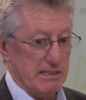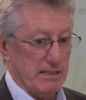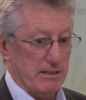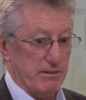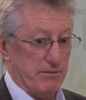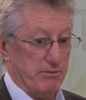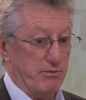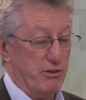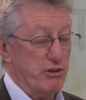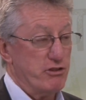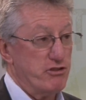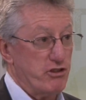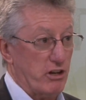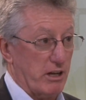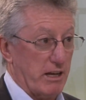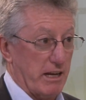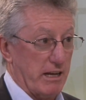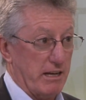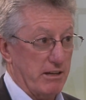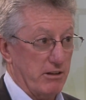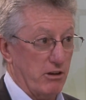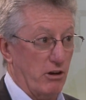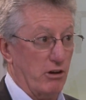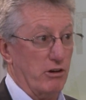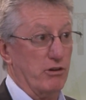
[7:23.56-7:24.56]

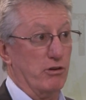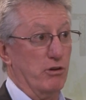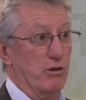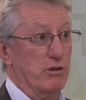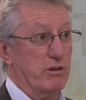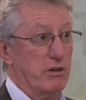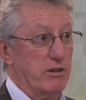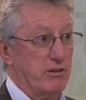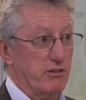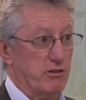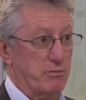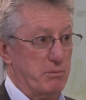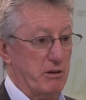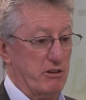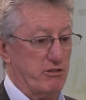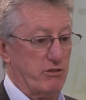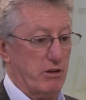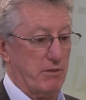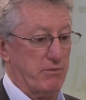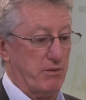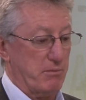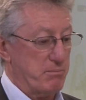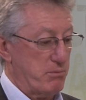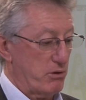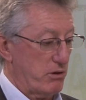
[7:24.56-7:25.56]
visually not good, especially
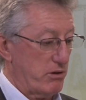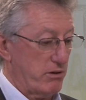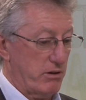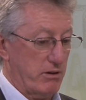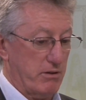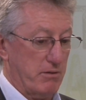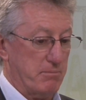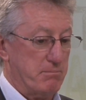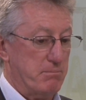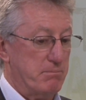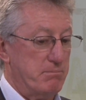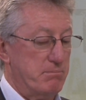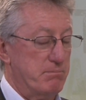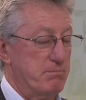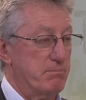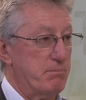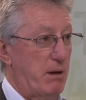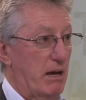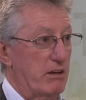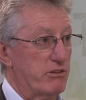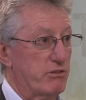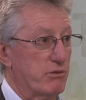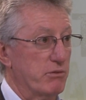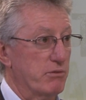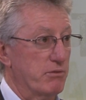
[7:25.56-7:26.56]
if you put it into
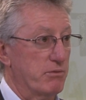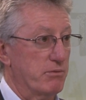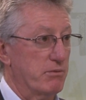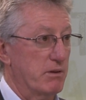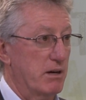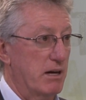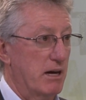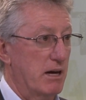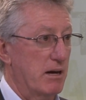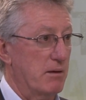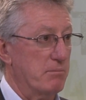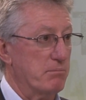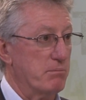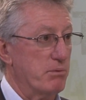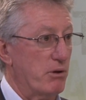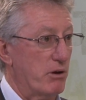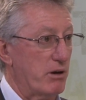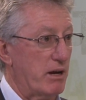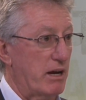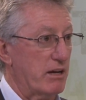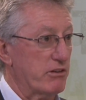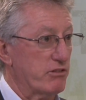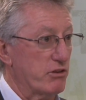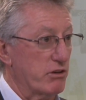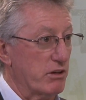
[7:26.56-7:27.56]
pastel
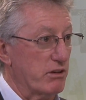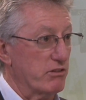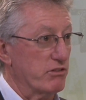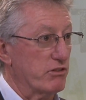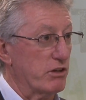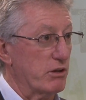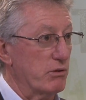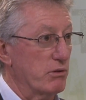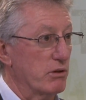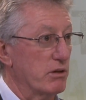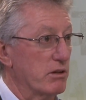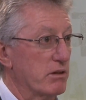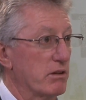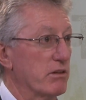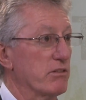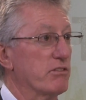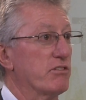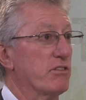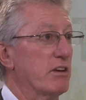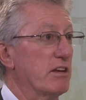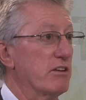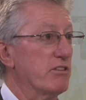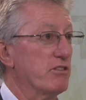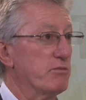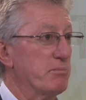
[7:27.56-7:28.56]
products. You can see all the little
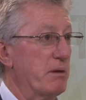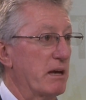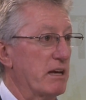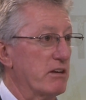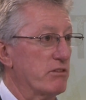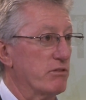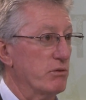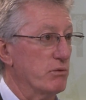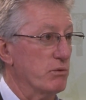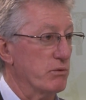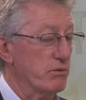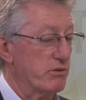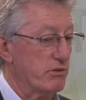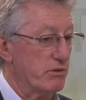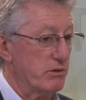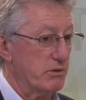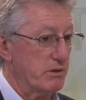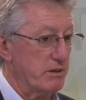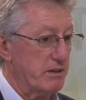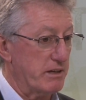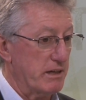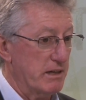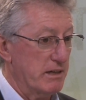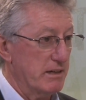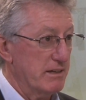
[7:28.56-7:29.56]
seed specks all through
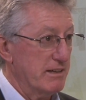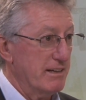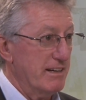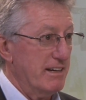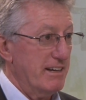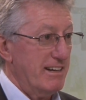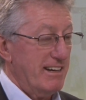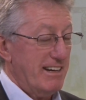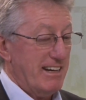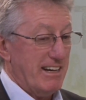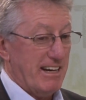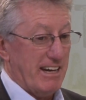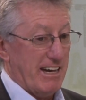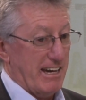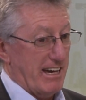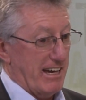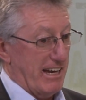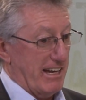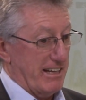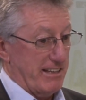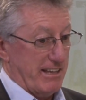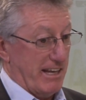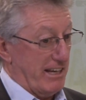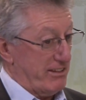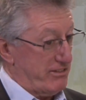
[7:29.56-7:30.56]
it,
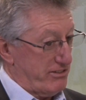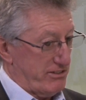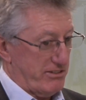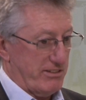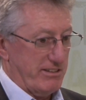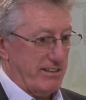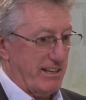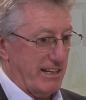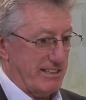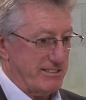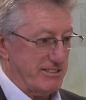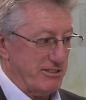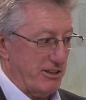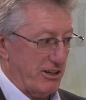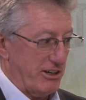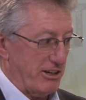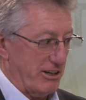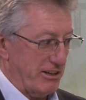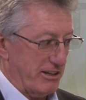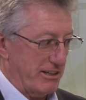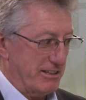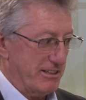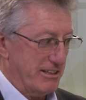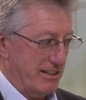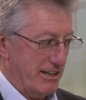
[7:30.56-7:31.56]
and that's not
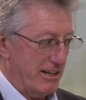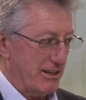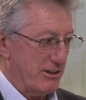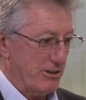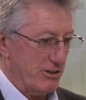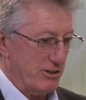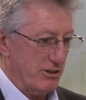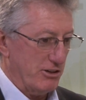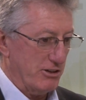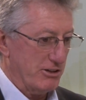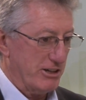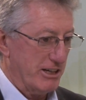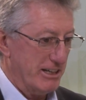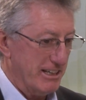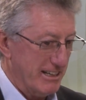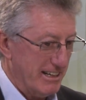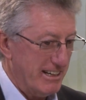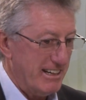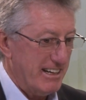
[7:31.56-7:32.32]
a good look.